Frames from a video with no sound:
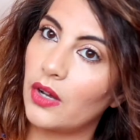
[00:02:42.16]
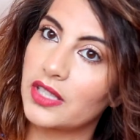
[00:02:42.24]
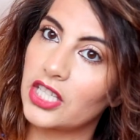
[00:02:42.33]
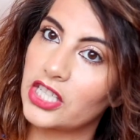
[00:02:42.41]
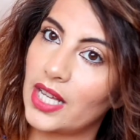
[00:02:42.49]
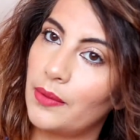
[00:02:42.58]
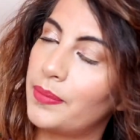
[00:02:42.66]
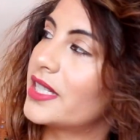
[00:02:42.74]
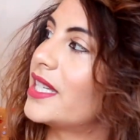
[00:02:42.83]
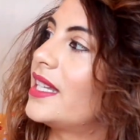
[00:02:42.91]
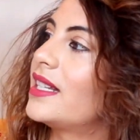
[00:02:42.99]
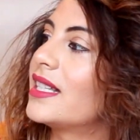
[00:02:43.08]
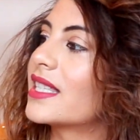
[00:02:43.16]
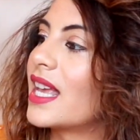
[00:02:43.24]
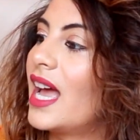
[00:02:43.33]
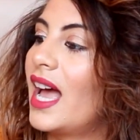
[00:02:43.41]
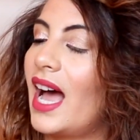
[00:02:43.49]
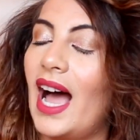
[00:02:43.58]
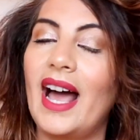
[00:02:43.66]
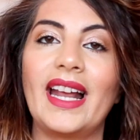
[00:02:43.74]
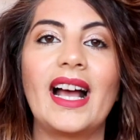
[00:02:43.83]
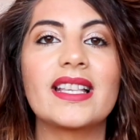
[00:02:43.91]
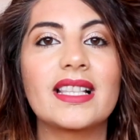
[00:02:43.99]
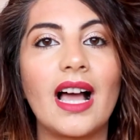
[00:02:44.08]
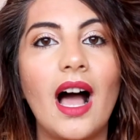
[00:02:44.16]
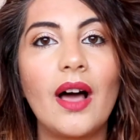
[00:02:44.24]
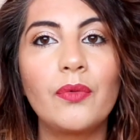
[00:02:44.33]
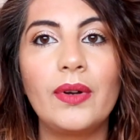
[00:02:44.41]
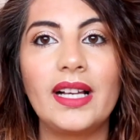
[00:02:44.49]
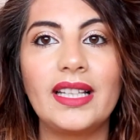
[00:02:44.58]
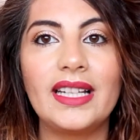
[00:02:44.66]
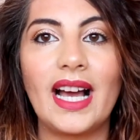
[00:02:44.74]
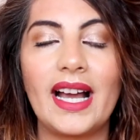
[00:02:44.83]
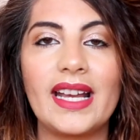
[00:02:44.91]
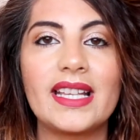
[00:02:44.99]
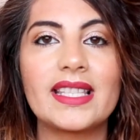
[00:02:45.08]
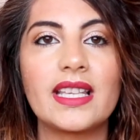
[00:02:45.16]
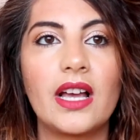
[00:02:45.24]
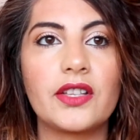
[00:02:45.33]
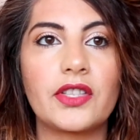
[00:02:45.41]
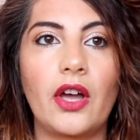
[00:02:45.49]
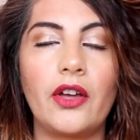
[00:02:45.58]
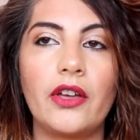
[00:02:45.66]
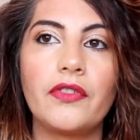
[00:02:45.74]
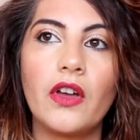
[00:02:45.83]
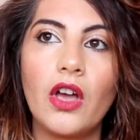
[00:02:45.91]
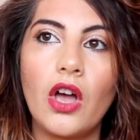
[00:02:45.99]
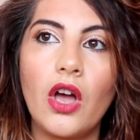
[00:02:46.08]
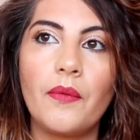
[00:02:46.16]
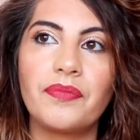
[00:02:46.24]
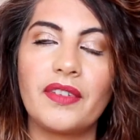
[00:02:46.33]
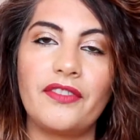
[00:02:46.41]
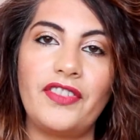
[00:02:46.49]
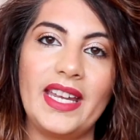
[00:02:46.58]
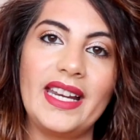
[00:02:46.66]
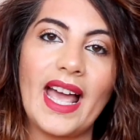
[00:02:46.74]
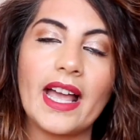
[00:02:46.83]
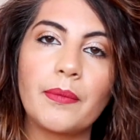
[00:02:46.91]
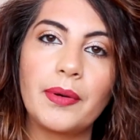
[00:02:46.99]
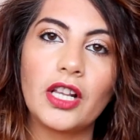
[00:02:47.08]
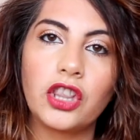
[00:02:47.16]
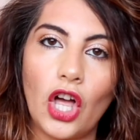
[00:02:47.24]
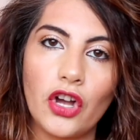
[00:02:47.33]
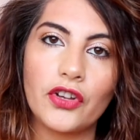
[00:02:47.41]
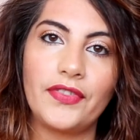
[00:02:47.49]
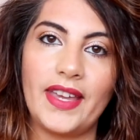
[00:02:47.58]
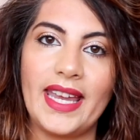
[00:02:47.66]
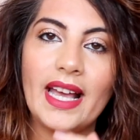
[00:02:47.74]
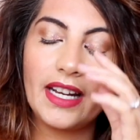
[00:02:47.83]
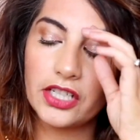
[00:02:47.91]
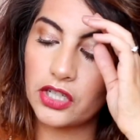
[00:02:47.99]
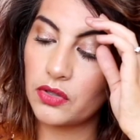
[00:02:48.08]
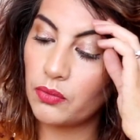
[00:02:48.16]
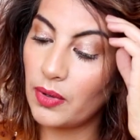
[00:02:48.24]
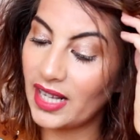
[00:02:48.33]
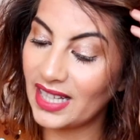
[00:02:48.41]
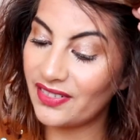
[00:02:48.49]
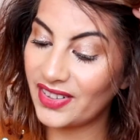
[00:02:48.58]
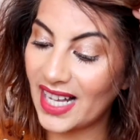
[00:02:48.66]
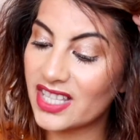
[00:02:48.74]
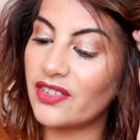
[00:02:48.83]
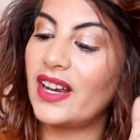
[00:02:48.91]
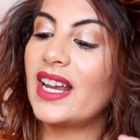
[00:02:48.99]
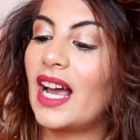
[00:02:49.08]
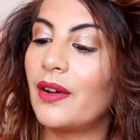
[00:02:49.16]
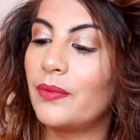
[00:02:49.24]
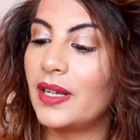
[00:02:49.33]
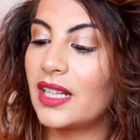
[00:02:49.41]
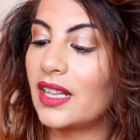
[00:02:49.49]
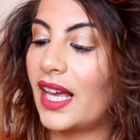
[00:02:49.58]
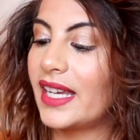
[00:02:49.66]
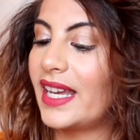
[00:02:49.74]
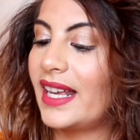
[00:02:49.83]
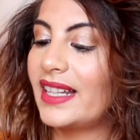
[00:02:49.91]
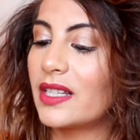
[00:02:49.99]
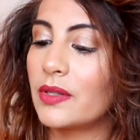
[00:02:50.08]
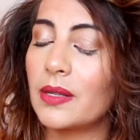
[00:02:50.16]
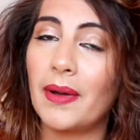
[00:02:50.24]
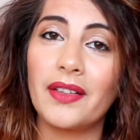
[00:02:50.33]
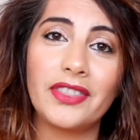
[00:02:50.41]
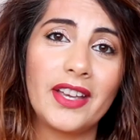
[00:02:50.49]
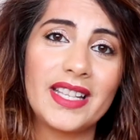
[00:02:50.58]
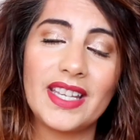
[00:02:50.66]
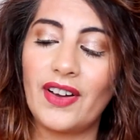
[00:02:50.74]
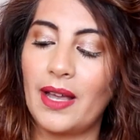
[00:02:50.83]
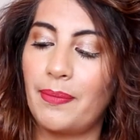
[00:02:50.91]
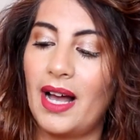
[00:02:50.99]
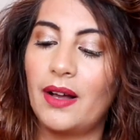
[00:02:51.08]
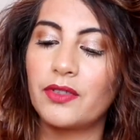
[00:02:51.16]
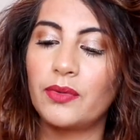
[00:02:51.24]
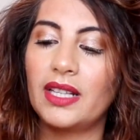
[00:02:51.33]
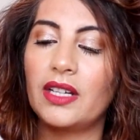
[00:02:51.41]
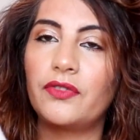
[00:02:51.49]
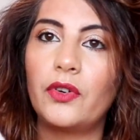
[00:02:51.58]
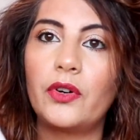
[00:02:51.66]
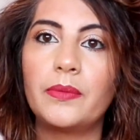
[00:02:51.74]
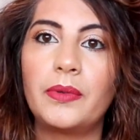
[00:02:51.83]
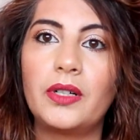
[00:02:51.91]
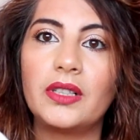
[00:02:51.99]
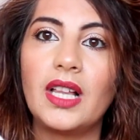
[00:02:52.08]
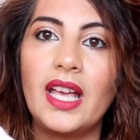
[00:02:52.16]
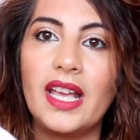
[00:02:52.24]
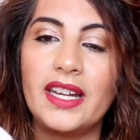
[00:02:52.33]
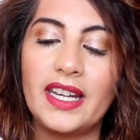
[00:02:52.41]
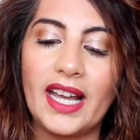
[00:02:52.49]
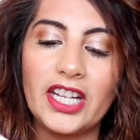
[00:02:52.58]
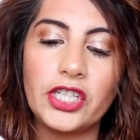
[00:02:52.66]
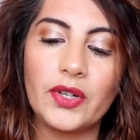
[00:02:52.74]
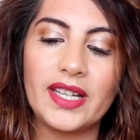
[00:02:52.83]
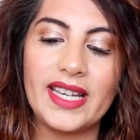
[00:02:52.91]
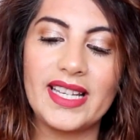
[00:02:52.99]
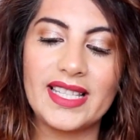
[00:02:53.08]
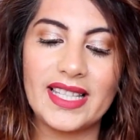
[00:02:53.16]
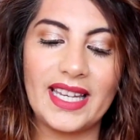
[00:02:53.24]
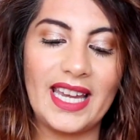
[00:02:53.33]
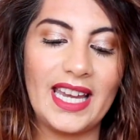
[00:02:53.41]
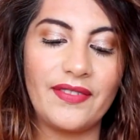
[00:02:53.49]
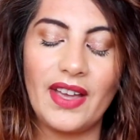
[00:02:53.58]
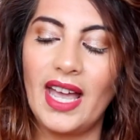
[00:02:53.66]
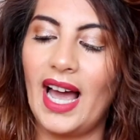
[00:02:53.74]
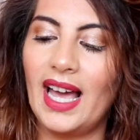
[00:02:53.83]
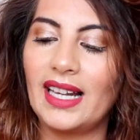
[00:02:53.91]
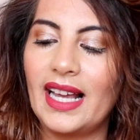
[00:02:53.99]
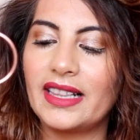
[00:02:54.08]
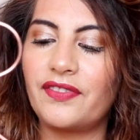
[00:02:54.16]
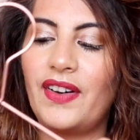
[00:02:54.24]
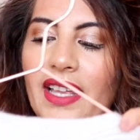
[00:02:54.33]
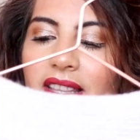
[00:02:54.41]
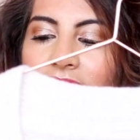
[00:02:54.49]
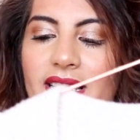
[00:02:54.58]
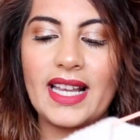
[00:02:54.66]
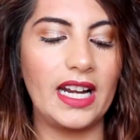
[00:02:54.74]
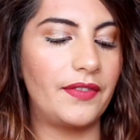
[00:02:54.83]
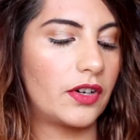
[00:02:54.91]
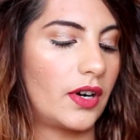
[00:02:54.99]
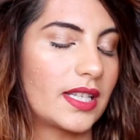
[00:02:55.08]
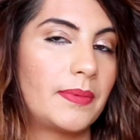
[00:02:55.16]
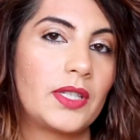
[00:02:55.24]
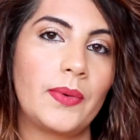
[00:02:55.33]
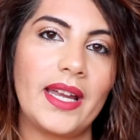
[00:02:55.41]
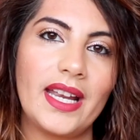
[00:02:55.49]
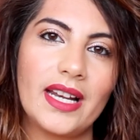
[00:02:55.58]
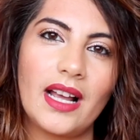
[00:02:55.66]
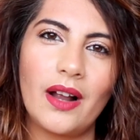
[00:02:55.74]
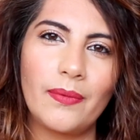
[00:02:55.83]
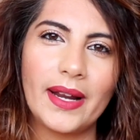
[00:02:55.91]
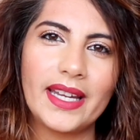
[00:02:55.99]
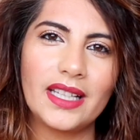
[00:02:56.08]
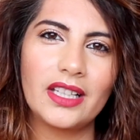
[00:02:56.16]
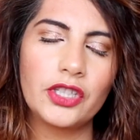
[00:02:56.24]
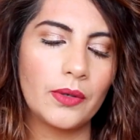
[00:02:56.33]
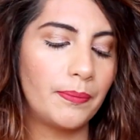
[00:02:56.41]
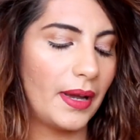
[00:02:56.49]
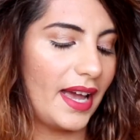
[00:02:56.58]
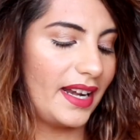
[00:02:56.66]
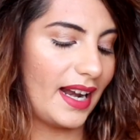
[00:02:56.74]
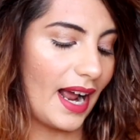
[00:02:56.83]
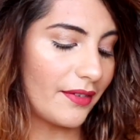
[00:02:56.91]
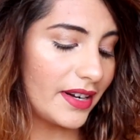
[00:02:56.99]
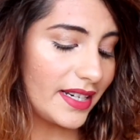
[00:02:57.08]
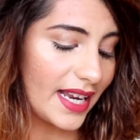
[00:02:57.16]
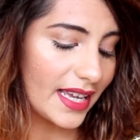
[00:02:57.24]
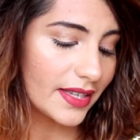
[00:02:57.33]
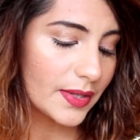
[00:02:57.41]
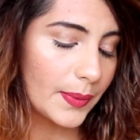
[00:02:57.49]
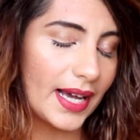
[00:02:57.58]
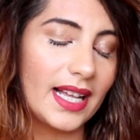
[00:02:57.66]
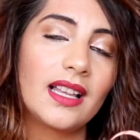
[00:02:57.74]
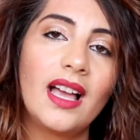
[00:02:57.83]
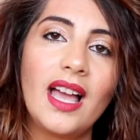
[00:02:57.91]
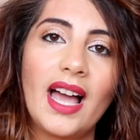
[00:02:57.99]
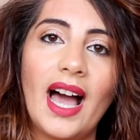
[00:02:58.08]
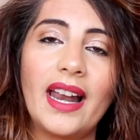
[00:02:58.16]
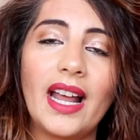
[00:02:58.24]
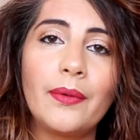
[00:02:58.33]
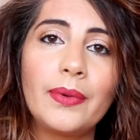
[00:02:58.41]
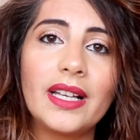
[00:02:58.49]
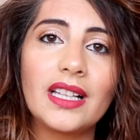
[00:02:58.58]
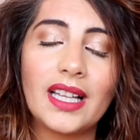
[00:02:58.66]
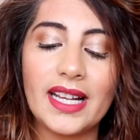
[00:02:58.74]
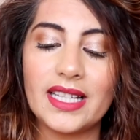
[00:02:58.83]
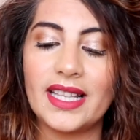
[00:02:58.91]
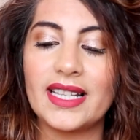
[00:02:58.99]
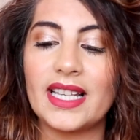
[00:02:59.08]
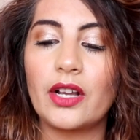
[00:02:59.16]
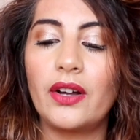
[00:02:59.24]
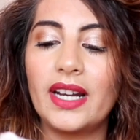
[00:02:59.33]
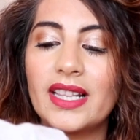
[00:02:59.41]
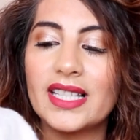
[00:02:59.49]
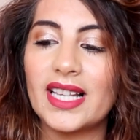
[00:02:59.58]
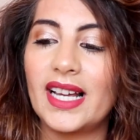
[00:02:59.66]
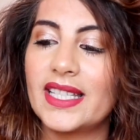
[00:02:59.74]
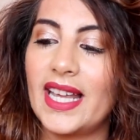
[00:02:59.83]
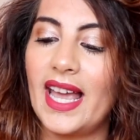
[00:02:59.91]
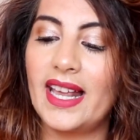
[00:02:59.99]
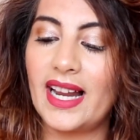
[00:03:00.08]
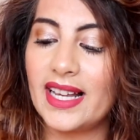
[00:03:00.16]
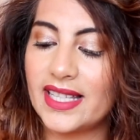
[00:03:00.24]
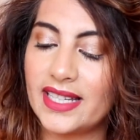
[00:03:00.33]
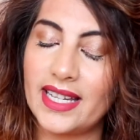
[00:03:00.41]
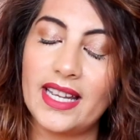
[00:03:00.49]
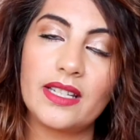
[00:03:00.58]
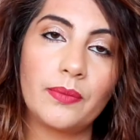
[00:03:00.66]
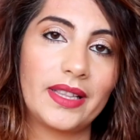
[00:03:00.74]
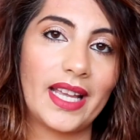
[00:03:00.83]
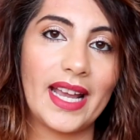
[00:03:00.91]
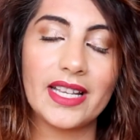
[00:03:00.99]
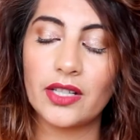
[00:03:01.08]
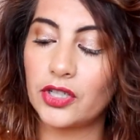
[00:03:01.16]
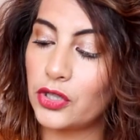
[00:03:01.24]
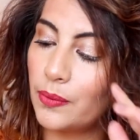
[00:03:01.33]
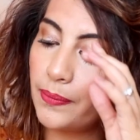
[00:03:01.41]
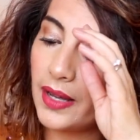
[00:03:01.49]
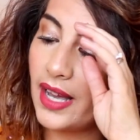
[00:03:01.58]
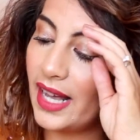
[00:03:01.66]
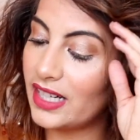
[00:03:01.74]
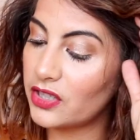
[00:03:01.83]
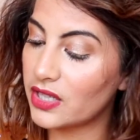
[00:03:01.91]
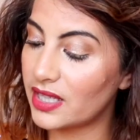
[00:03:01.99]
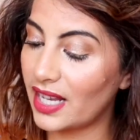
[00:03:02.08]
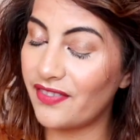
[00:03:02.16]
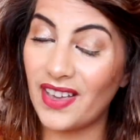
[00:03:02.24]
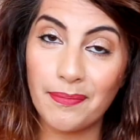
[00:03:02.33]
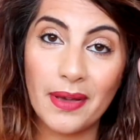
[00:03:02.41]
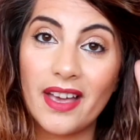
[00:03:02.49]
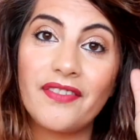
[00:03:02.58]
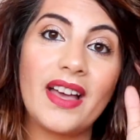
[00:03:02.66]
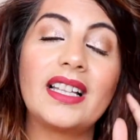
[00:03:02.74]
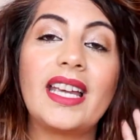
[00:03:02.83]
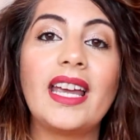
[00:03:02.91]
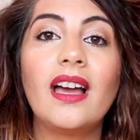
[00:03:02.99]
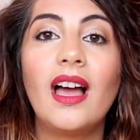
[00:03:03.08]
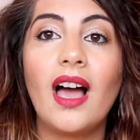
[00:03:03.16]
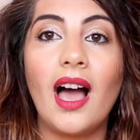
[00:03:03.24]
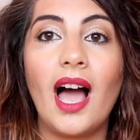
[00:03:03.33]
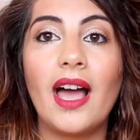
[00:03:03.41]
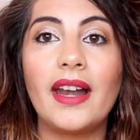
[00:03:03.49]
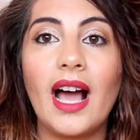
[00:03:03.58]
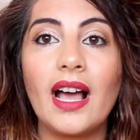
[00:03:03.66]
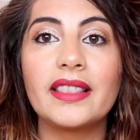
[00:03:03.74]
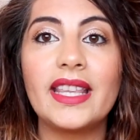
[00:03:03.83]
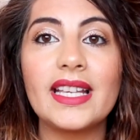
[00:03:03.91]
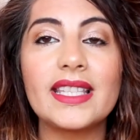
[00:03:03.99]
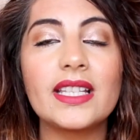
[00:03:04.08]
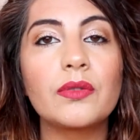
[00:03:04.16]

tortoiseshell buttons, and it has a really nice sort of V-neck, but a long V, and it's just really flattering. I really like it. This was about thirty-five pounds, really affordable, nice chunky sleeve. I like the fact that it's kind of a cross between a regular jumper and an Aran knit as well, and I really liked this. I got it in the size ten, as I did with the ASOS jumper, and it just, they fit perfectly. And this